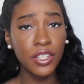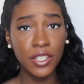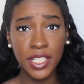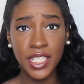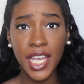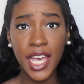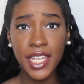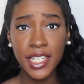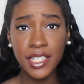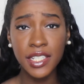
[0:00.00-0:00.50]
your
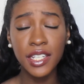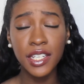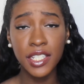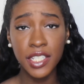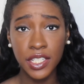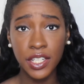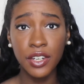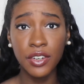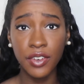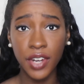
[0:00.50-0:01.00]
size into
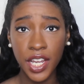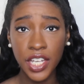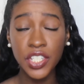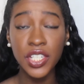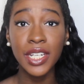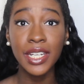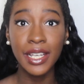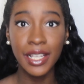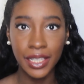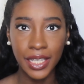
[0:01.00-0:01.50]

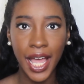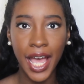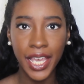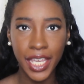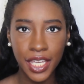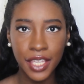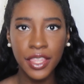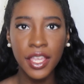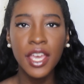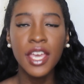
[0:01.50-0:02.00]
consideration,
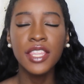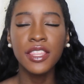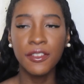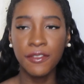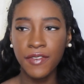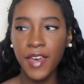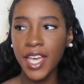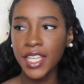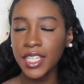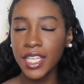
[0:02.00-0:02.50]
Goliath, the
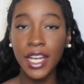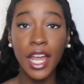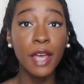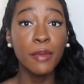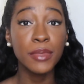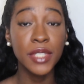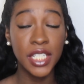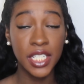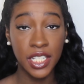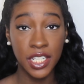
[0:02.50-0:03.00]
fact that
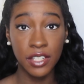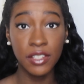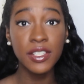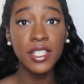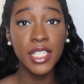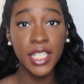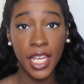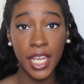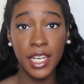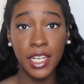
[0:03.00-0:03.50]
I'm still
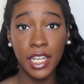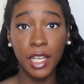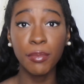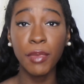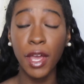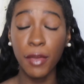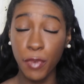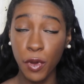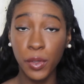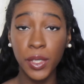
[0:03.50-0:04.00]
standing,
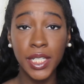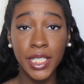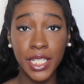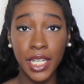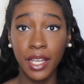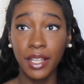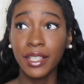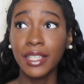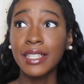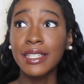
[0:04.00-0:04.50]
my
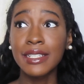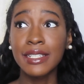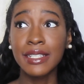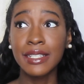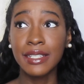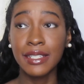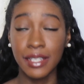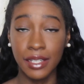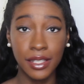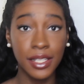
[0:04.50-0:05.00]
ponytail is
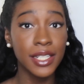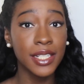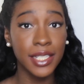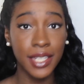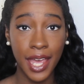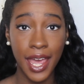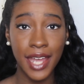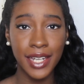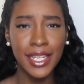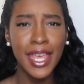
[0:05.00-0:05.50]
still
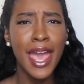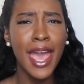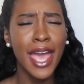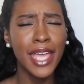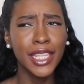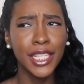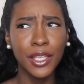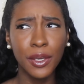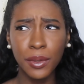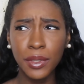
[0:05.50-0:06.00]
intact,
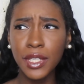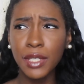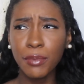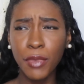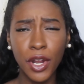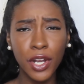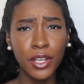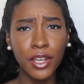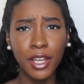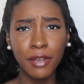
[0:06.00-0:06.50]
and the only
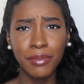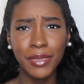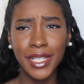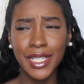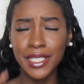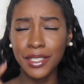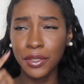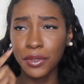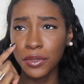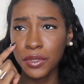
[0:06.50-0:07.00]
mark on me
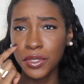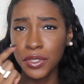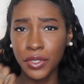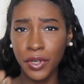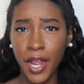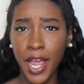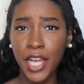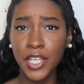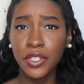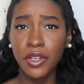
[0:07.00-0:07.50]
is a little
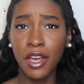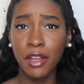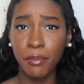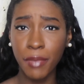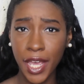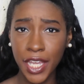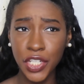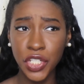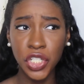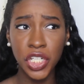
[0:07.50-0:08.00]
scratch on
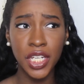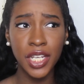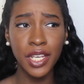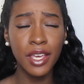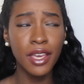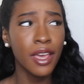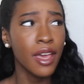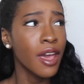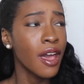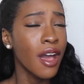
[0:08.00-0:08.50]
my
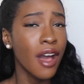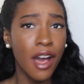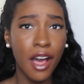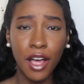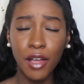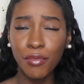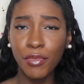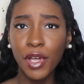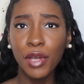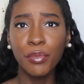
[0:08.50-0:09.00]
cheek,
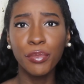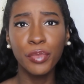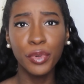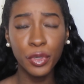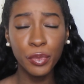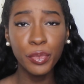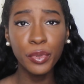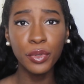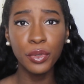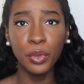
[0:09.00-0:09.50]
um,
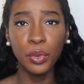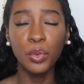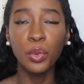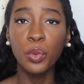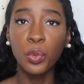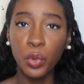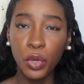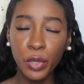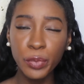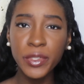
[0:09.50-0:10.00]
Boo Boo
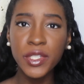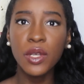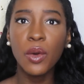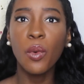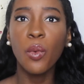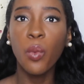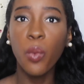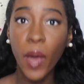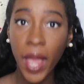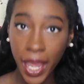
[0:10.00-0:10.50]
whooped
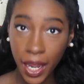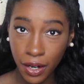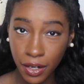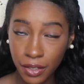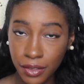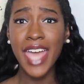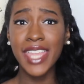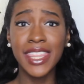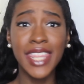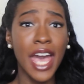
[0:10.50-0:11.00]

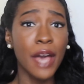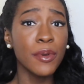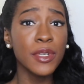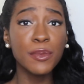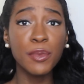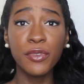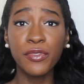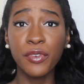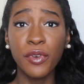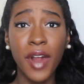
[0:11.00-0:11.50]
where? And that was
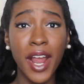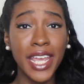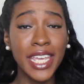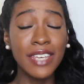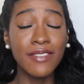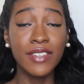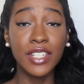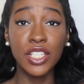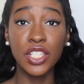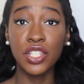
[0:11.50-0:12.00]
before I
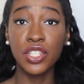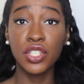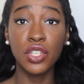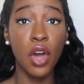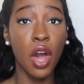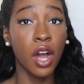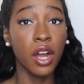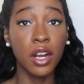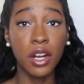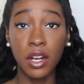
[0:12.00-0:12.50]
even
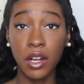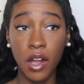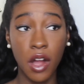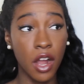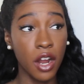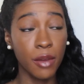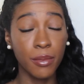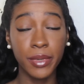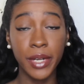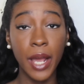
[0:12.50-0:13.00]
saw her
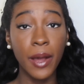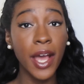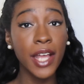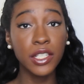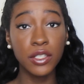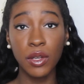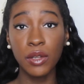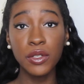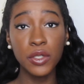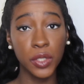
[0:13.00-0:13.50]
arm. Now, I
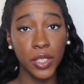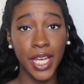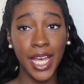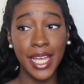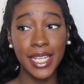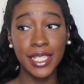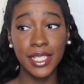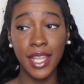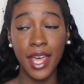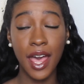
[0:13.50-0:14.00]
told you
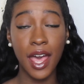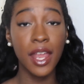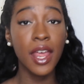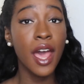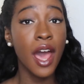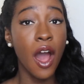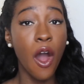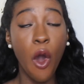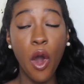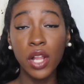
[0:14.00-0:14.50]
guys that
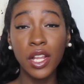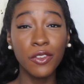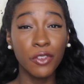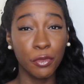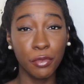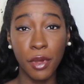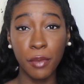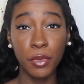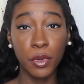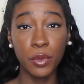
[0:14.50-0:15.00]
all I
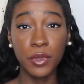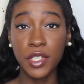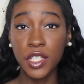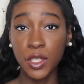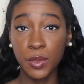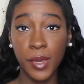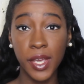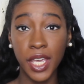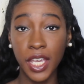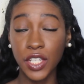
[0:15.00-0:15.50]
remember was
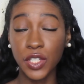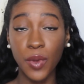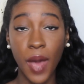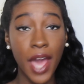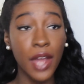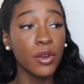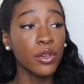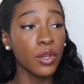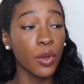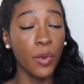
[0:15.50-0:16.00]
swinging, so
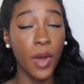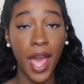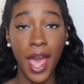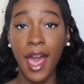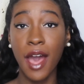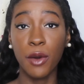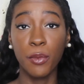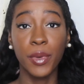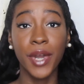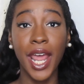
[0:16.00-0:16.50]
I don't know
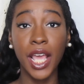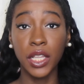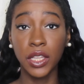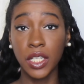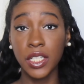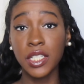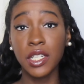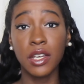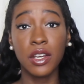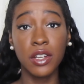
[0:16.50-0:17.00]
how, but I
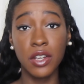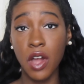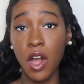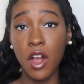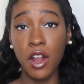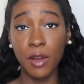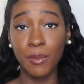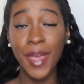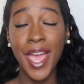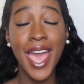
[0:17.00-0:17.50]
looked at her
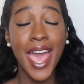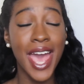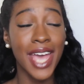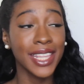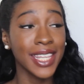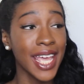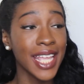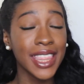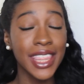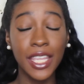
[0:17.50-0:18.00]
arm
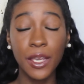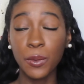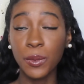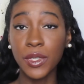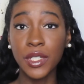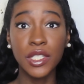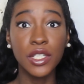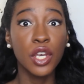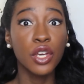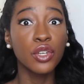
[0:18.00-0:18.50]
and that thing
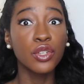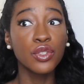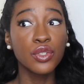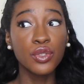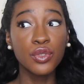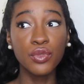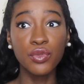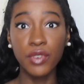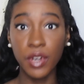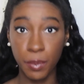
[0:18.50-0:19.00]
was
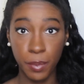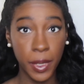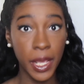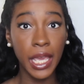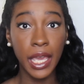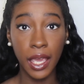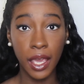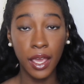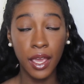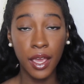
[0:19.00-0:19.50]

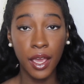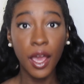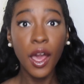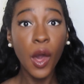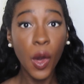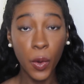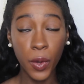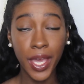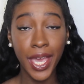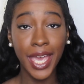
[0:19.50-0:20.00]
dripping.
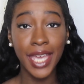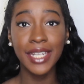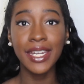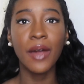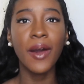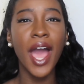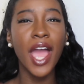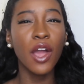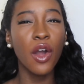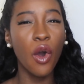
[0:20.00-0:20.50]
Okay,
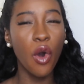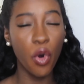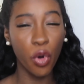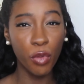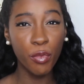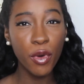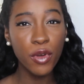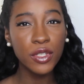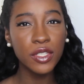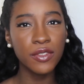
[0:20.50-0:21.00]
now I
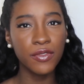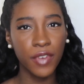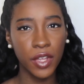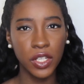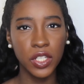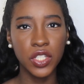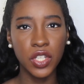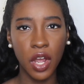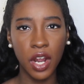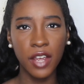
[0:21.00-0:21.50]
almost
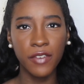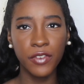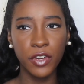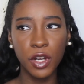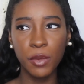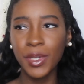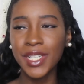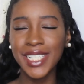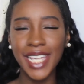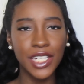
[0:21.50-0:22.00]
felt sorry for
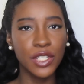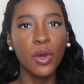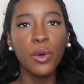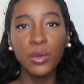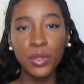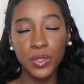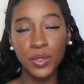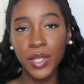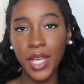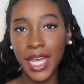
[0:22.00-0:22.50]
her because I
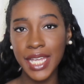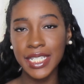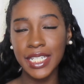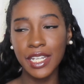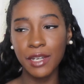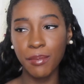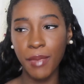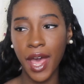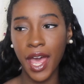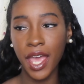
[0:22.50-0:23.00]
told you guys
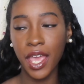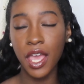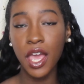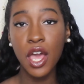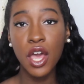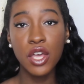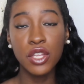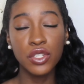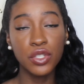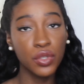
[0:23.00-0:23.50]
in my
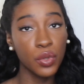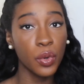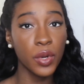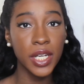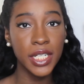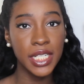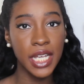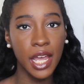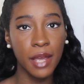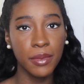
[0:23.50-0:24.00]

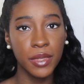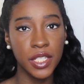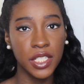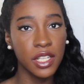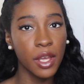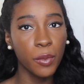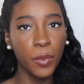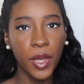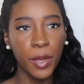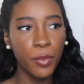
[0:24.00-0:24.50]
story time, the
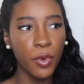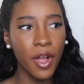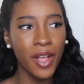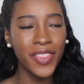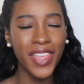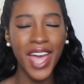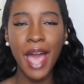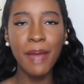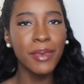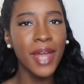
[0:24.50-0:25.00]
subway brawl,
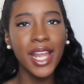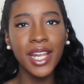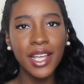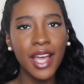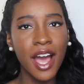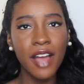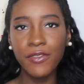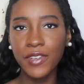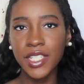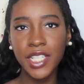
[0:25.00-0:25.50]
that I'm not a
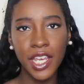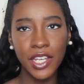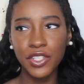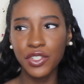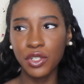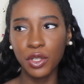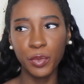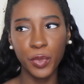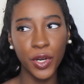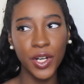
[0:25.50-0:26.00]

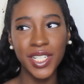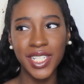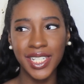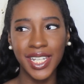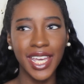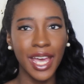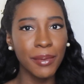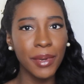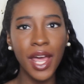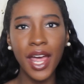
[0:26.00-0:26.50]
confrontational person.
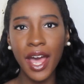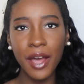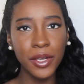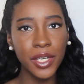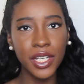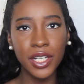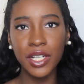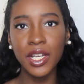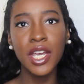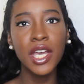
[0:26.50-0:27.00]
Like, I'm not out
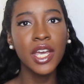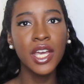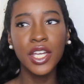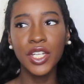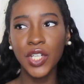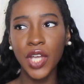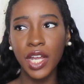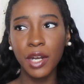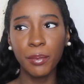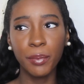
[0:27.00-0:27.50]
here
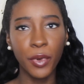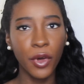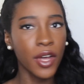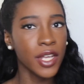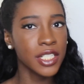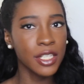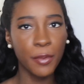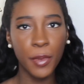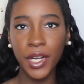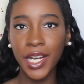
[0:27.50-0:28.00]
trying to
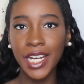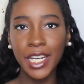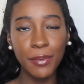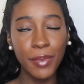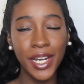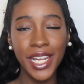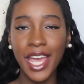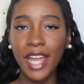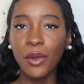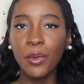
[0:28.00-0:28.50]
boss up on
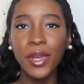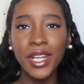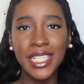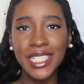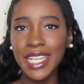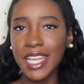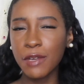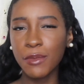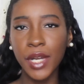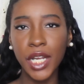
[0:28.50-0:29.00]
anybody. I don't want to
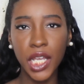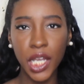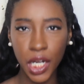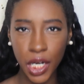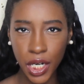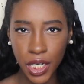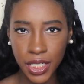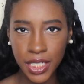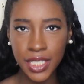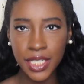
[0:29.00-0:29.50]
see anybody
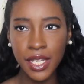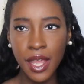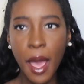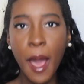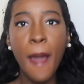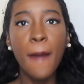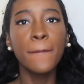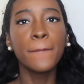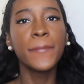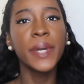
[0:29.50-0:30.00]
hurts.
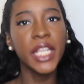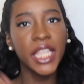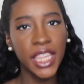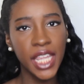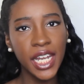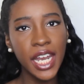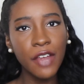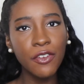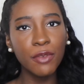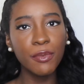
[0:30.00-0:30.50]
But
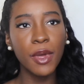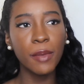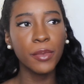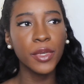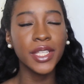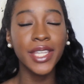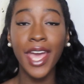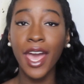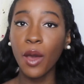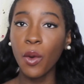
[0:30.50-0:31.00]
then I
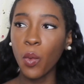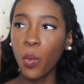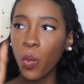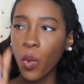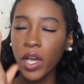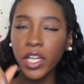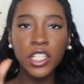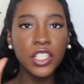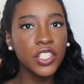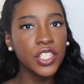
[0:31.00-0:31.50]
remembered that
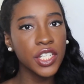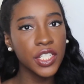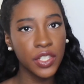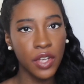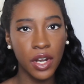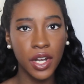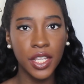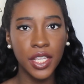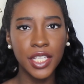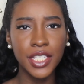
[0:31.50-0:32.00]
one, she
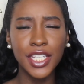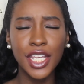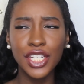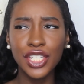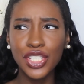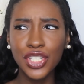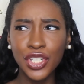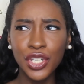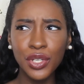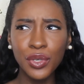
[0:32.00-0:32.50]
started this,
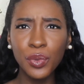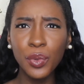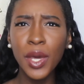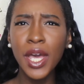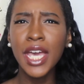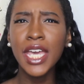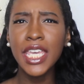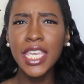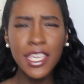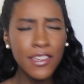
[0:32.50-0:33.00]
and two,
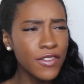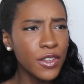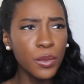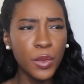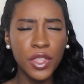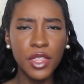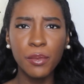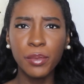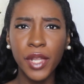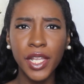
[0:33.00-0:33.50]
even
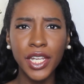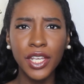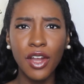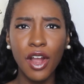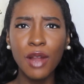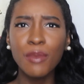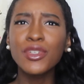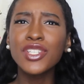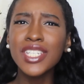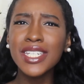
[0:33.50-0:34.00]
with a bloody
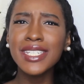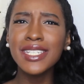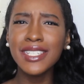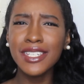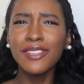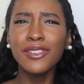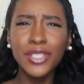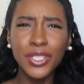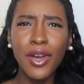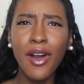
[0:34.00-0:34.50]
arm, she's
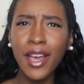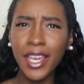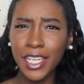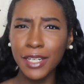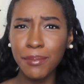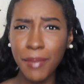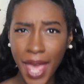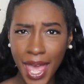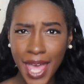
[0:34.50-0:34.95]
still talking